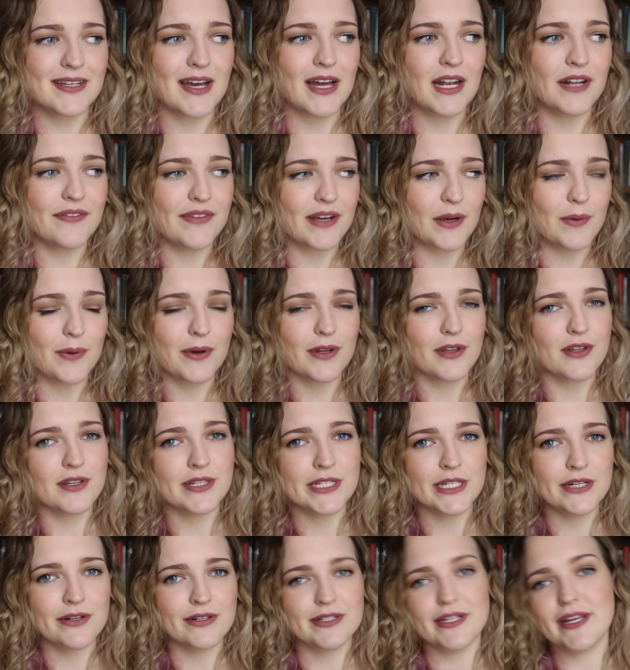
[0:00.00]
kind of like one of
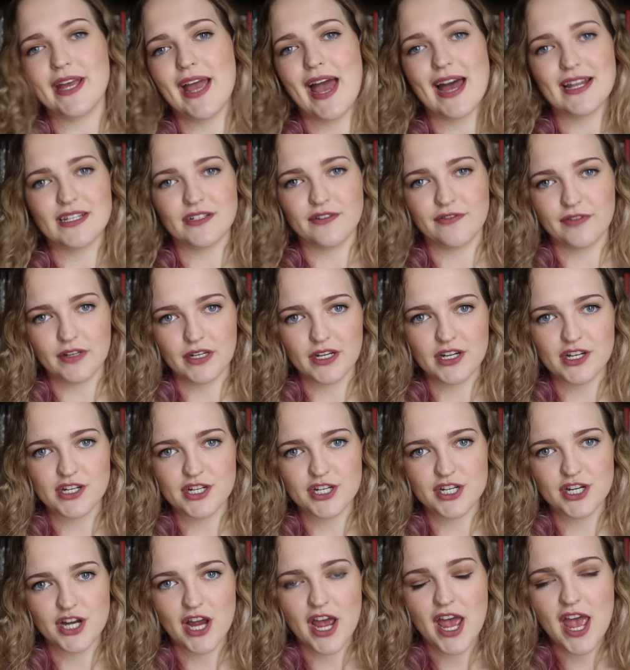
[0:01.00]
those series that you had to
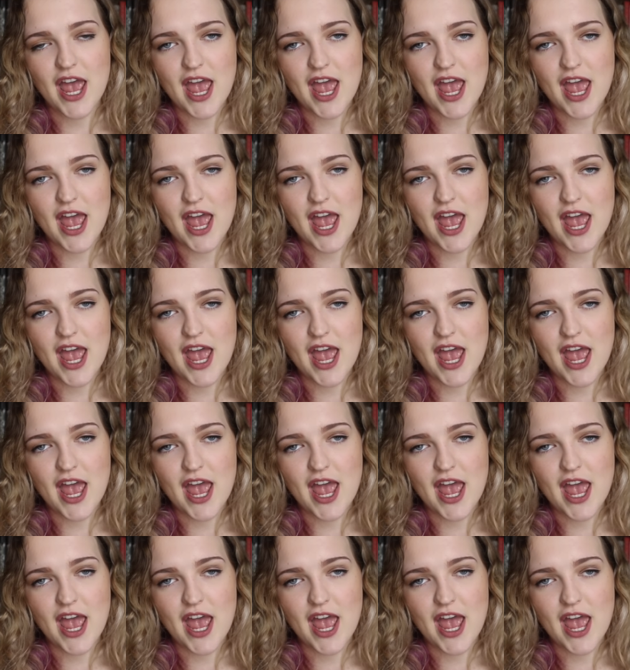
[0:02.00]
finish.